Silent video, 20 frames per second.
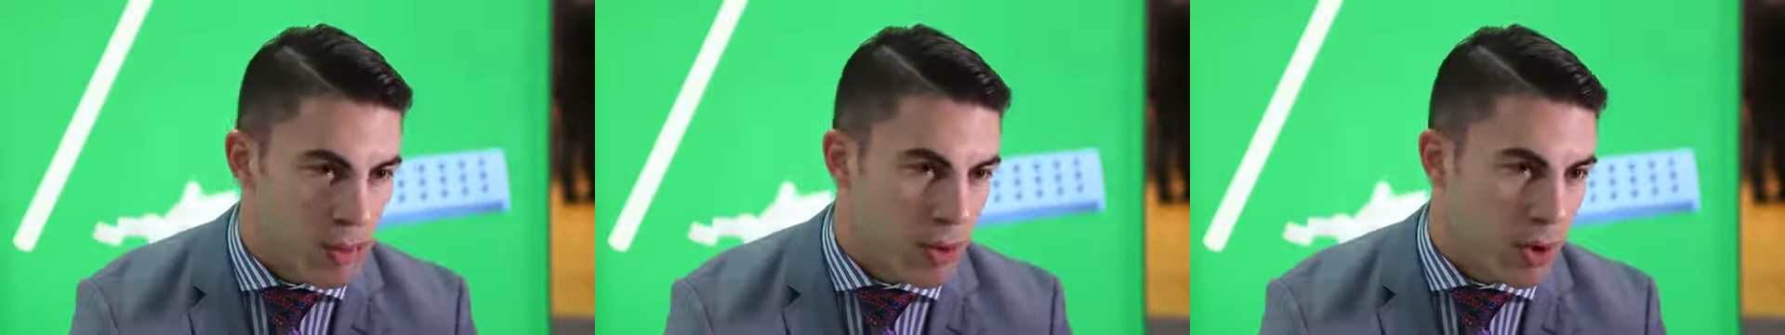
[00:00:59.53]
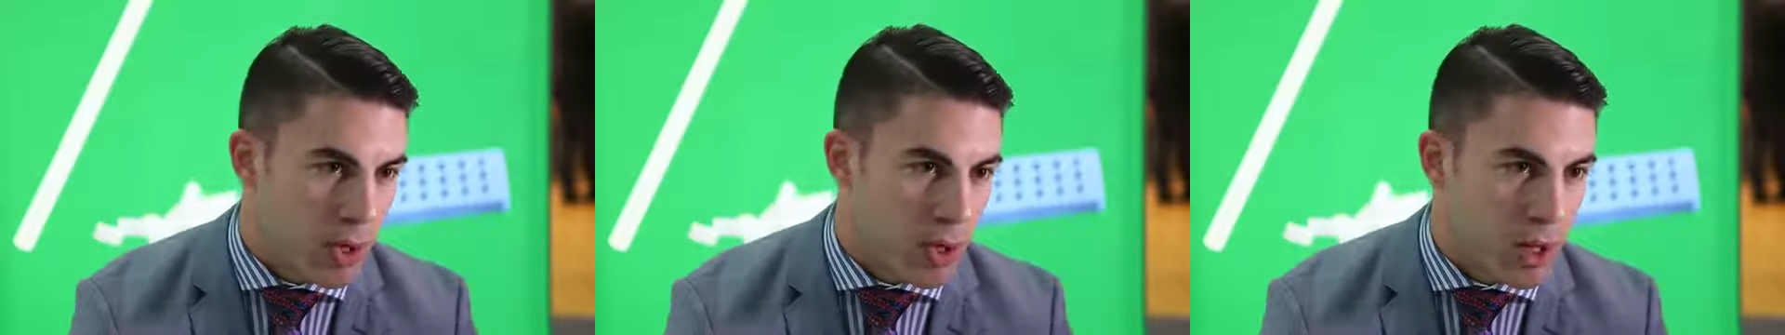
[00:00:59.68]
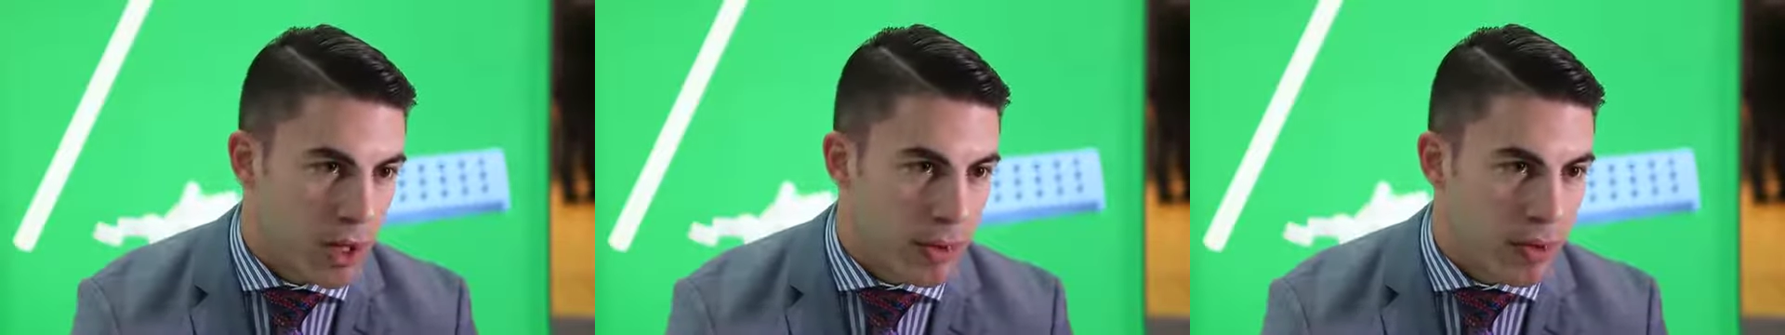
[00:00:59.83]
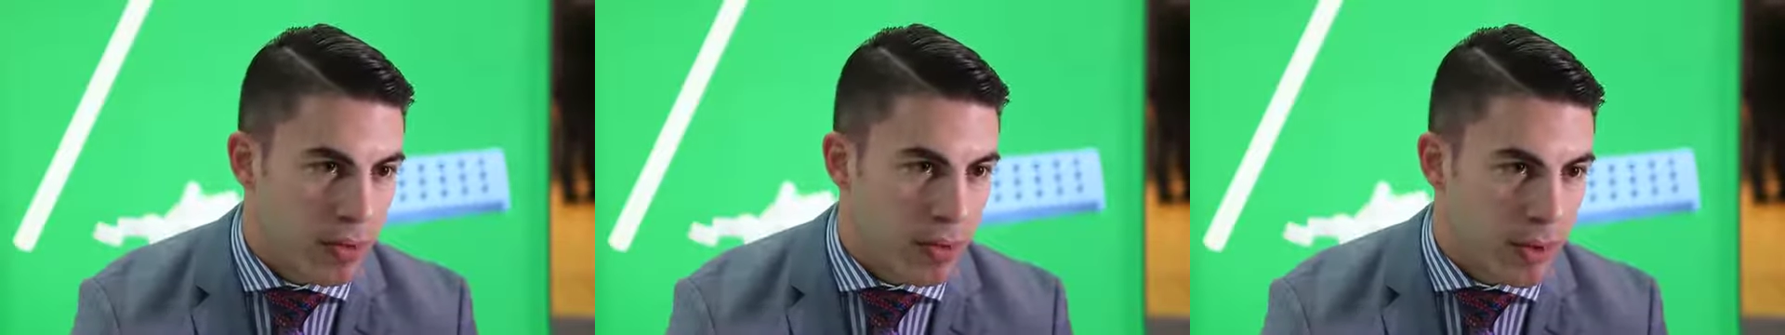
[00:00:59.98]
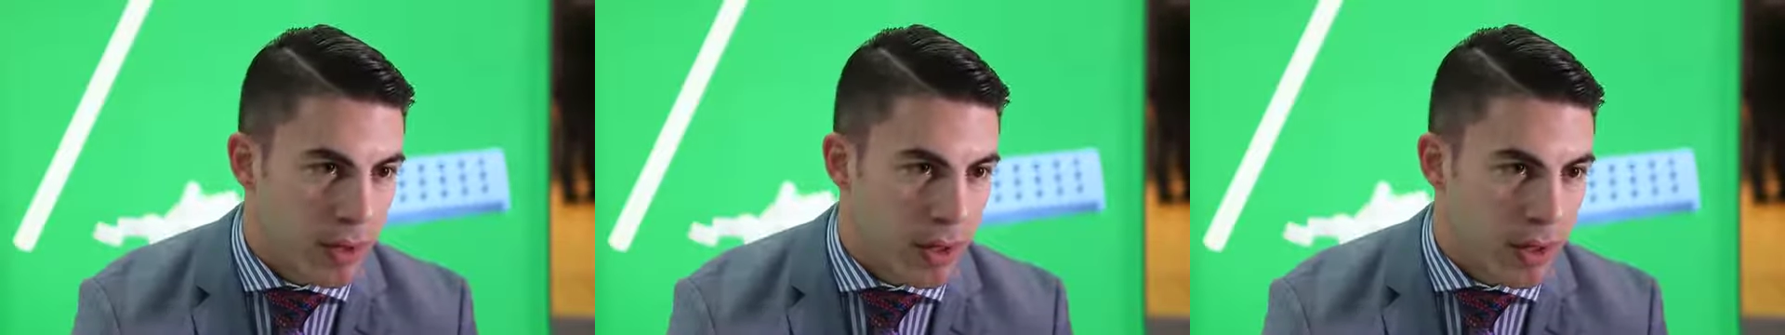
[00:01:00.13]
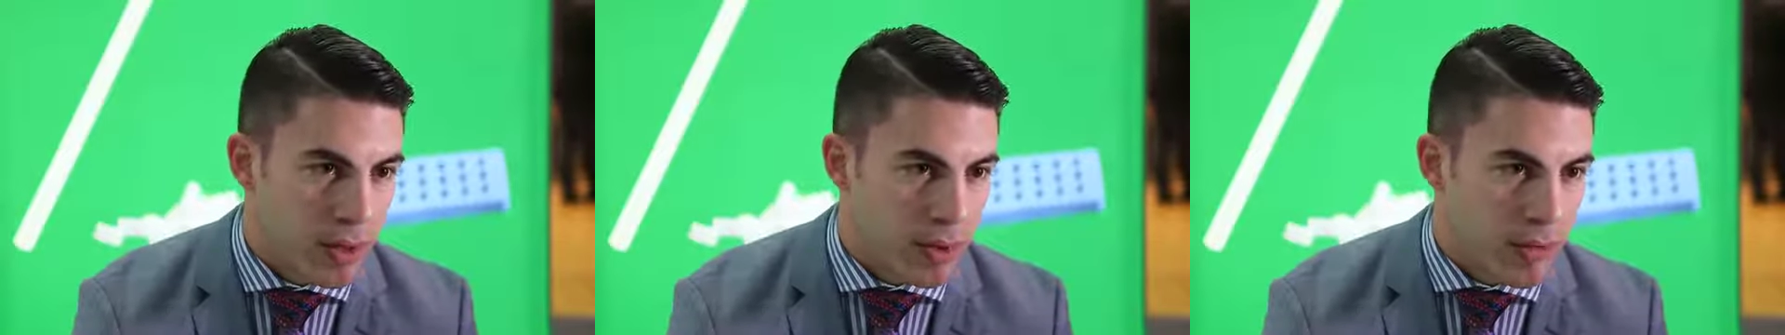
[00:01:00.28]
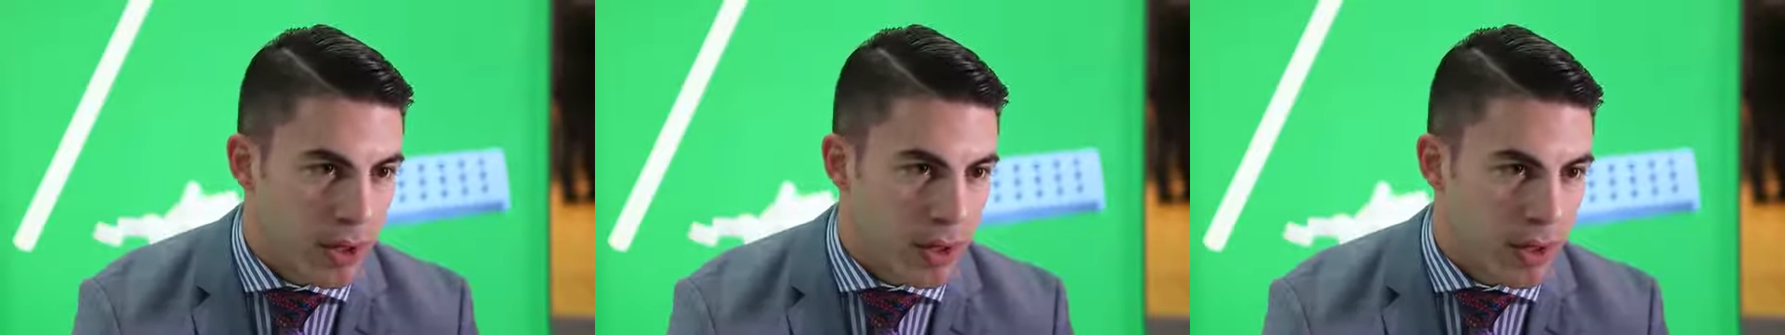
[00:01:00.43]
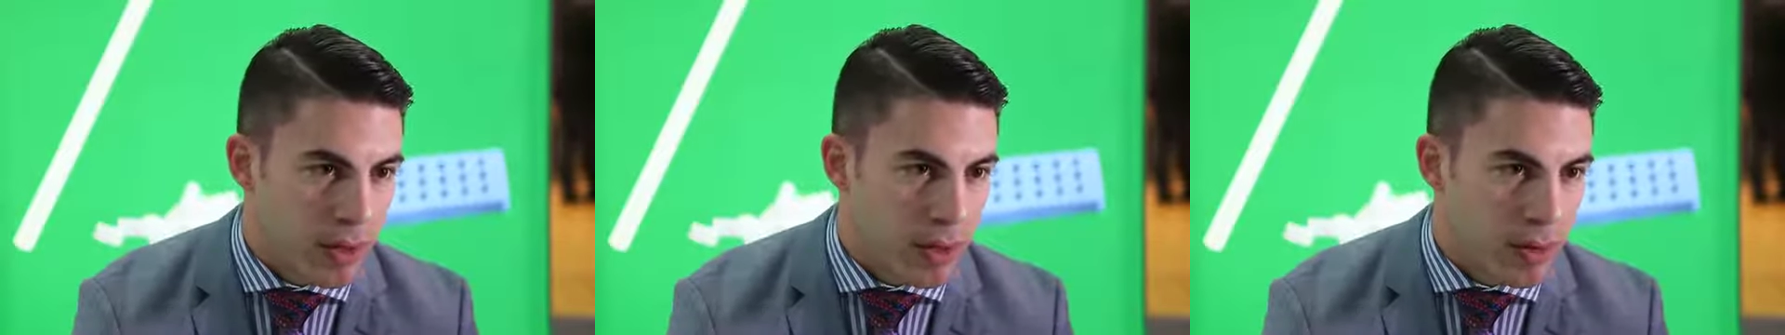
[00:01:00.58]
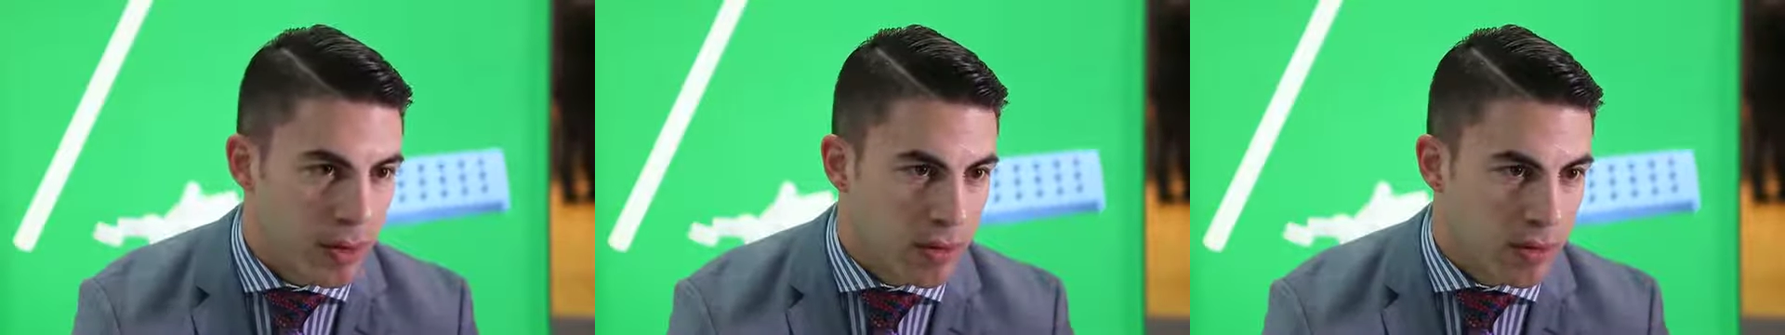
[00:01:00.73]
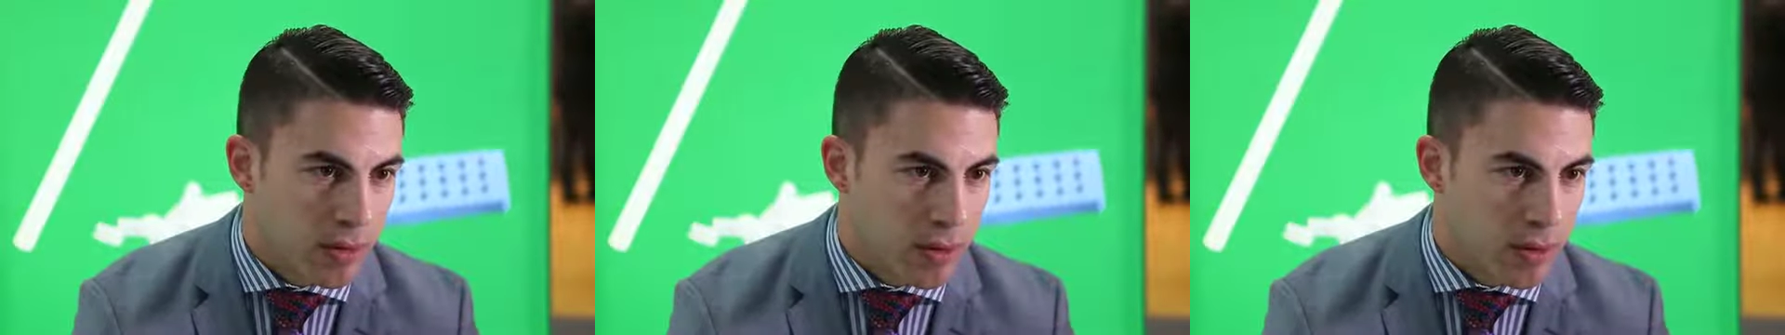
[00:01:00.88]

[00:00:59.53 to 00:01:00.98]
workup, elevated